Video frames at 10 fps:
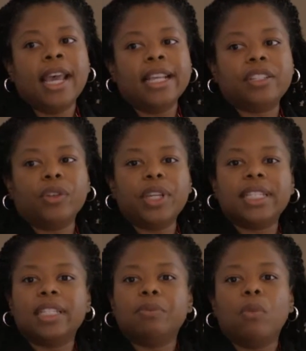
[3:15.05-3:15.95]
And so
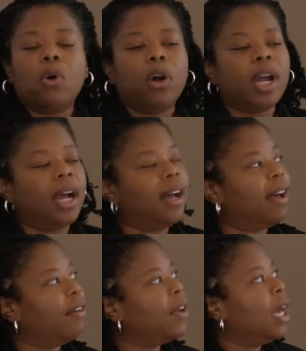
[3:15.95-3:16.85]
this is more
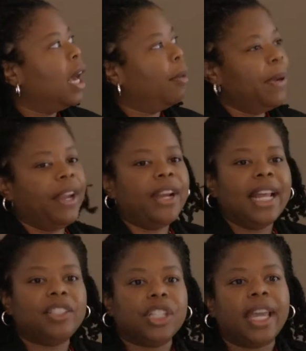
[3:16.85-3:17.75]
of a parent
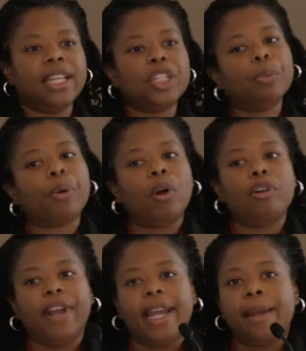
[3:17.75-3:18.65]
education
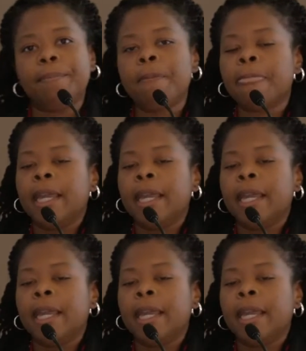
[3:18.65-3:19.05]
program.